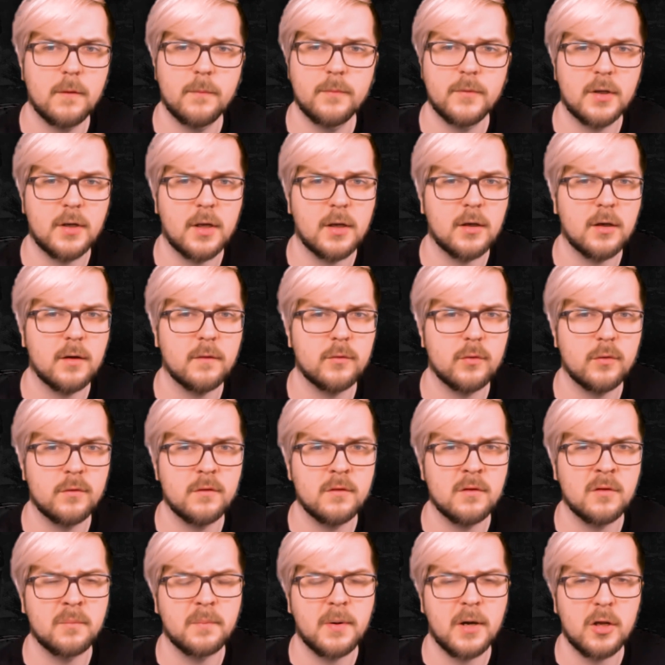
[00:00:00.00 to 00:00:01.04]
that I give to
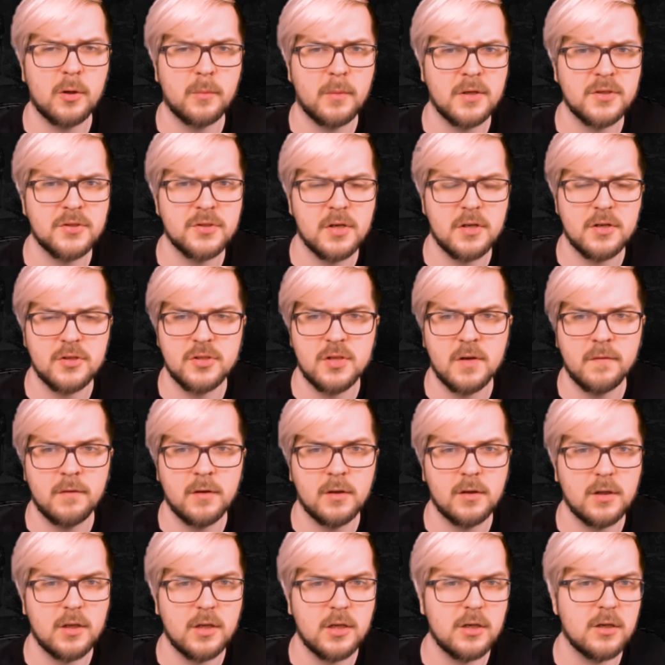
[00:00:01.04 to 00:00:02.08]
Seasoned Pyromancer is
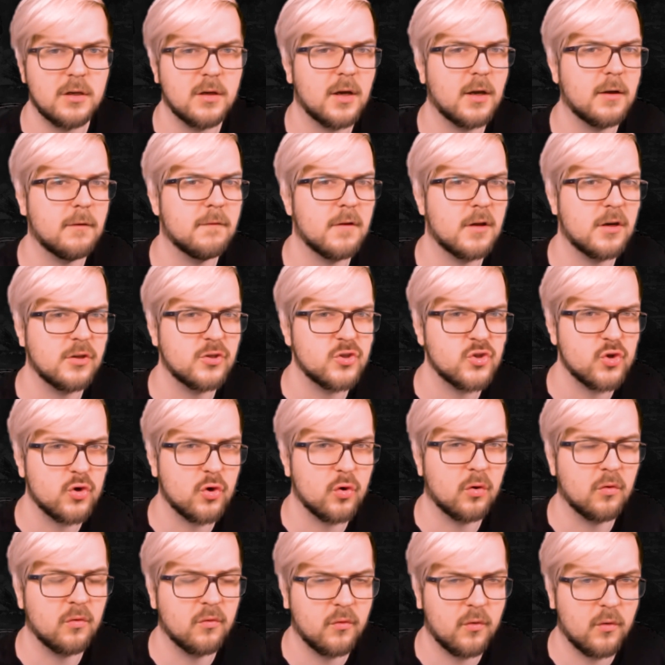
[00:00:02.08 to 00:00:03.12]
definitely a very strong
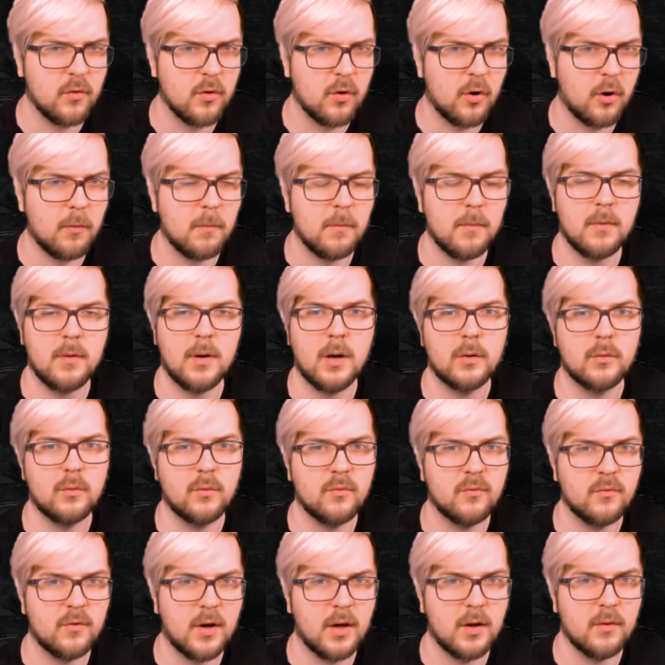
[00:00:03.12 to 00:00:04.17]
4 out of
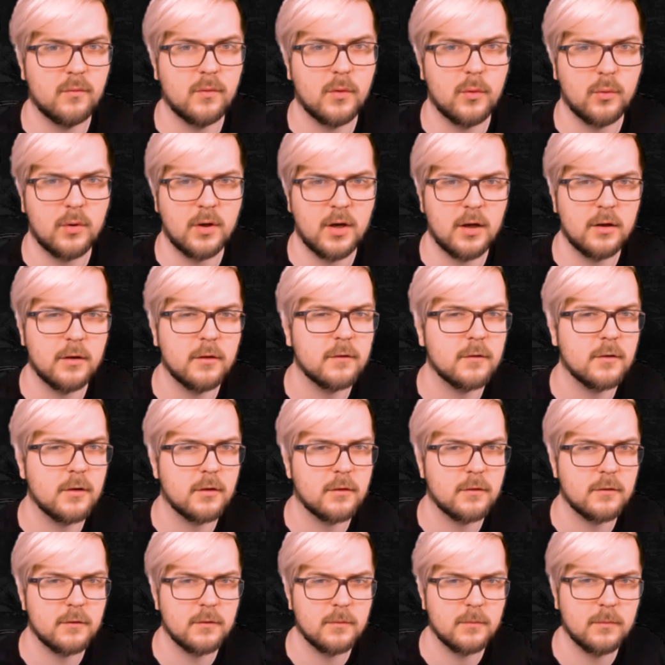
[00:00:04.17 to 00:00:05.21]
5 woke
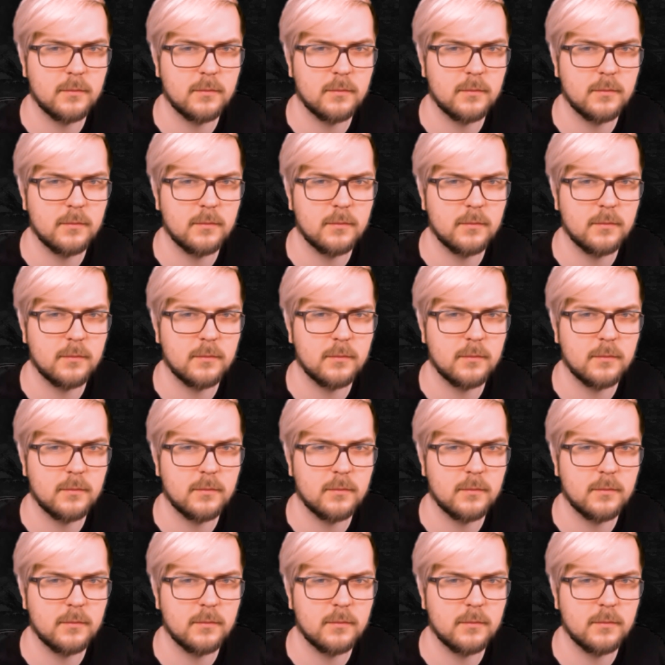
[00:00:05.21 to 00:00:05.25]
canisters.